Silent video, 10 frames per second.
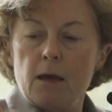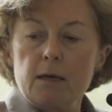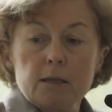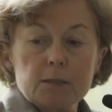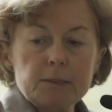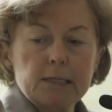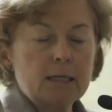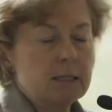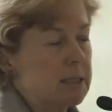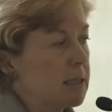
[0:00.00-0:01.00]
In this
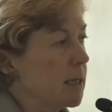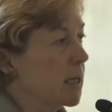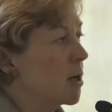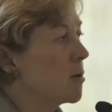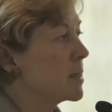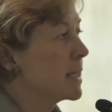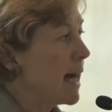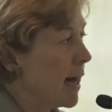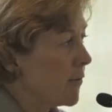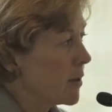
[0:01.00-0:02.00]
particular study, almost
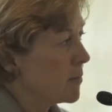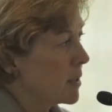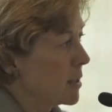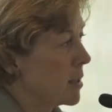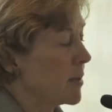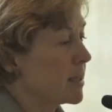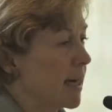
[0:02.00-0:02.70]
half of the participants